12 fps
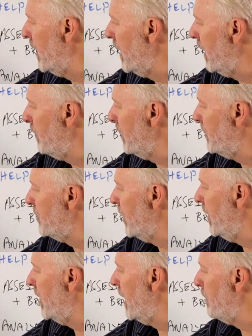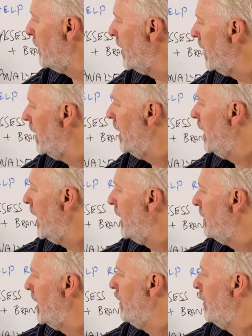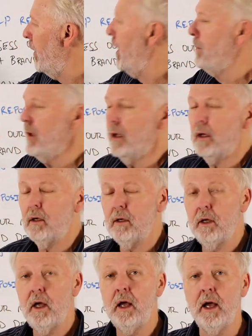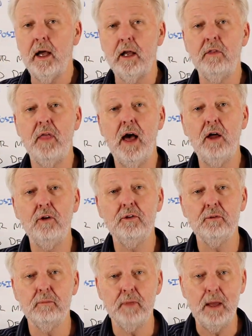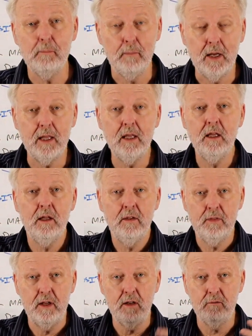here and we're trended up here, and now we're up here. And that money, that